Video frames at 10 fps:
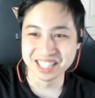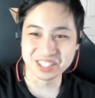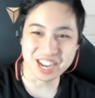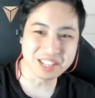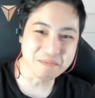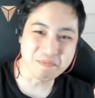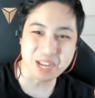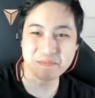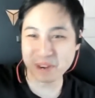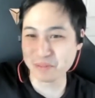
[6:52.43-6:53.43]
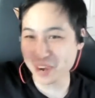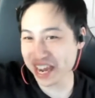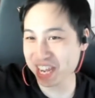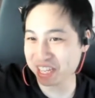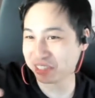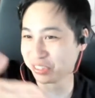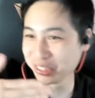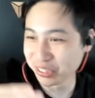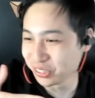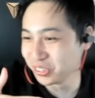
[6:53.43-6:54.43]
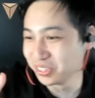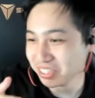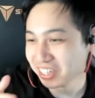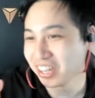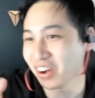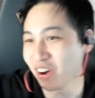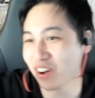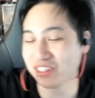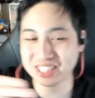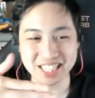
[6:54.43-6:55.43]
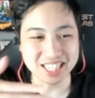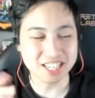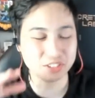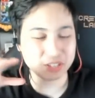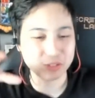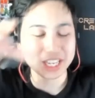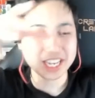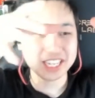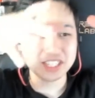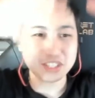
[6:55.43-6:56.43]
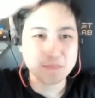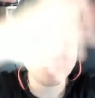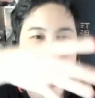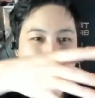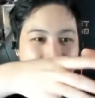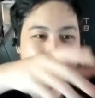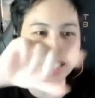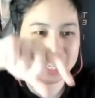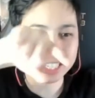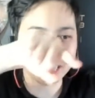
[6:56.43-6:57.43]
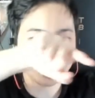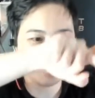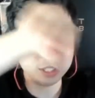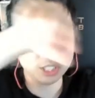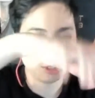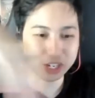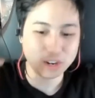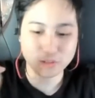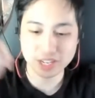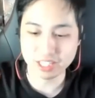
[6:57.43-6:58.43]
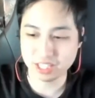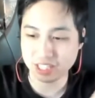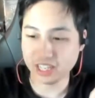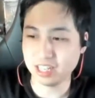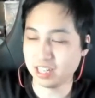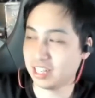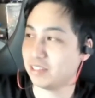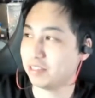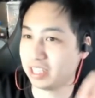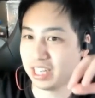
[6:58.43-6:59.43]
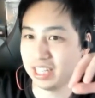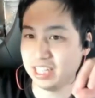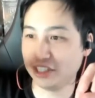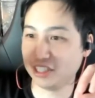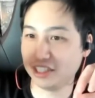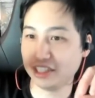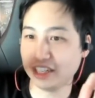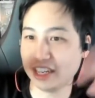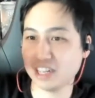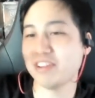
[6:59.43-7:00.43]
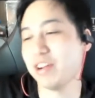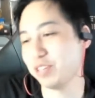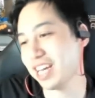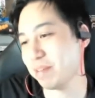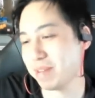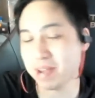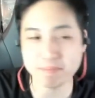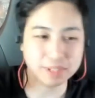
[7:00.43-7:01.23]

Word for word: So I had to make my way through all the, it, it was like, there's a middle section that's like goes in three hallways. And then I was like here, I don't, I wish I had a map,